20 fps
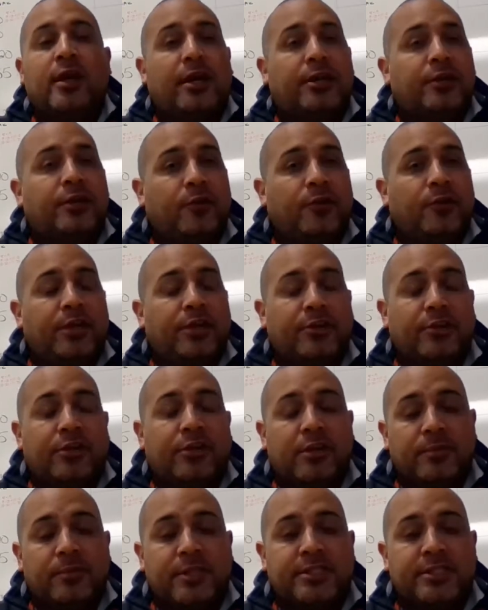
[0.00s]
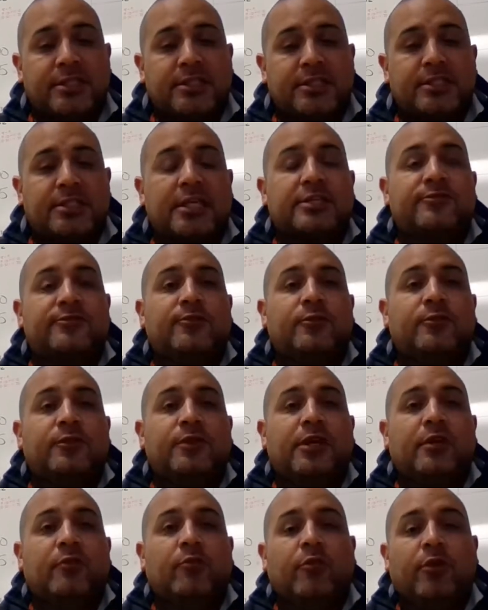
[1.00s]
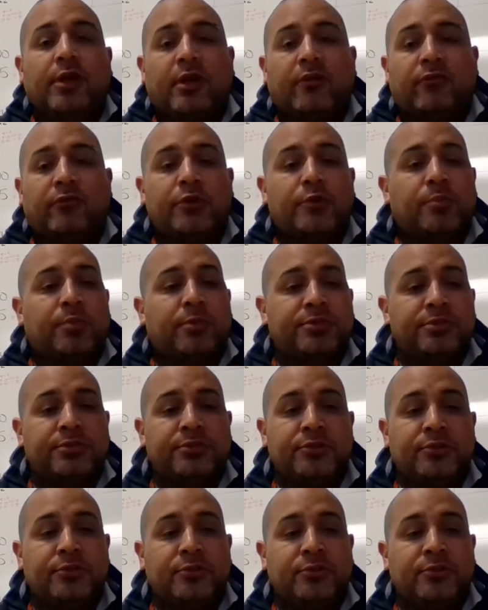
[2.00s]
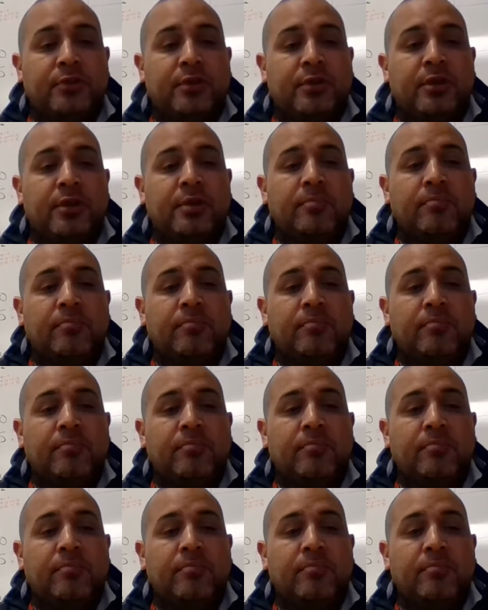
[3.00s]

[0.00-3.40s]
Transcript: I know that you're going to be successful in whatever you pursue